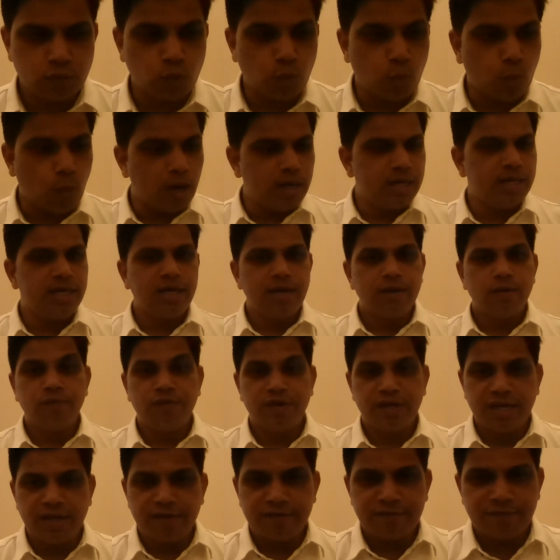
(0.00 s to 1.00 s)
So one,
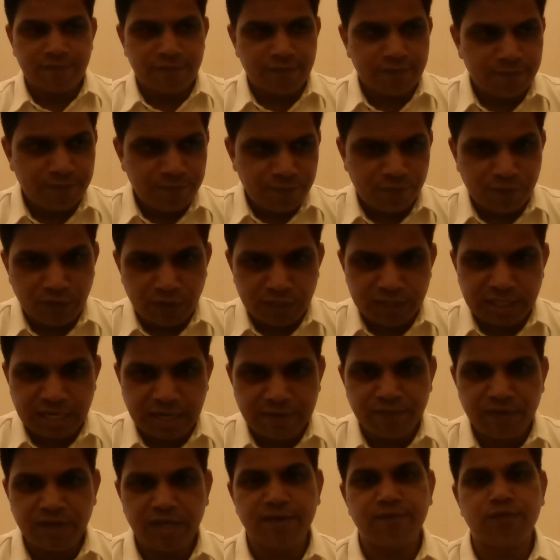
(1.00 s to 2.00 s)
we give, first
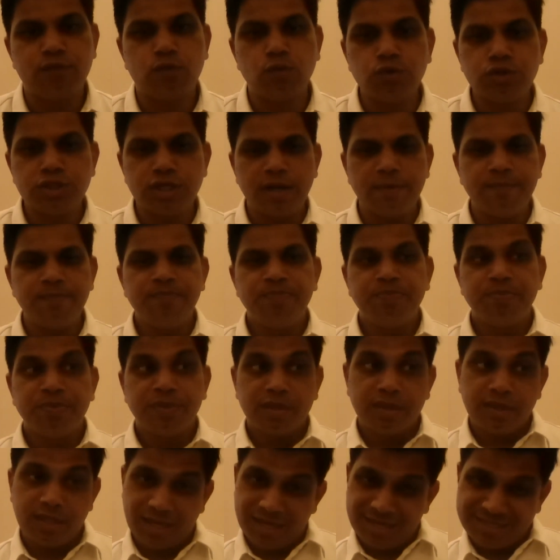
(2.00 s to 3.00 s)
time we give Tuja,
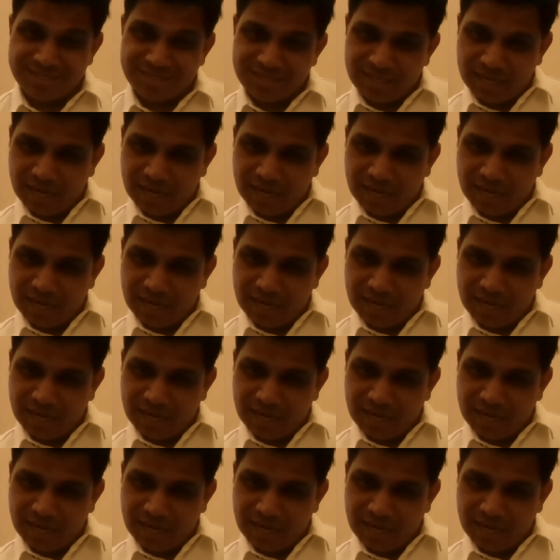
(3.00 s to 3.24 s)
then